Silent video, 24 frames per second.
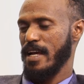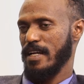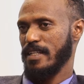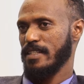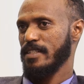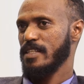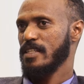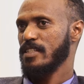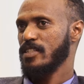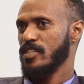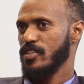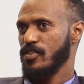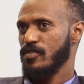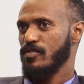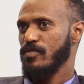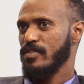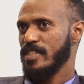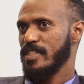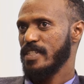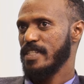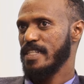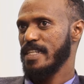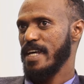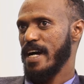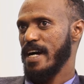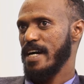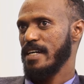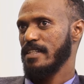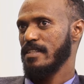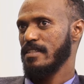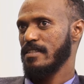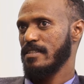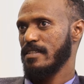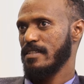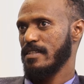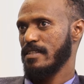the theories
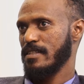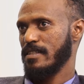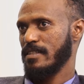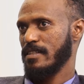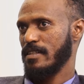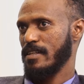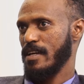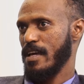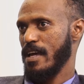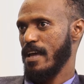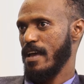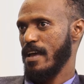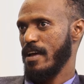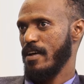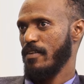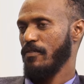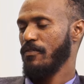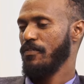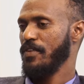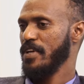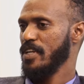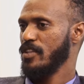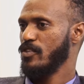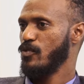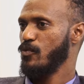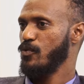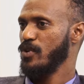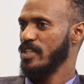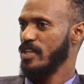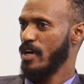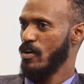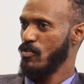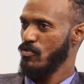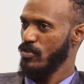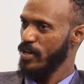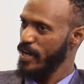that fit with
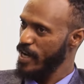our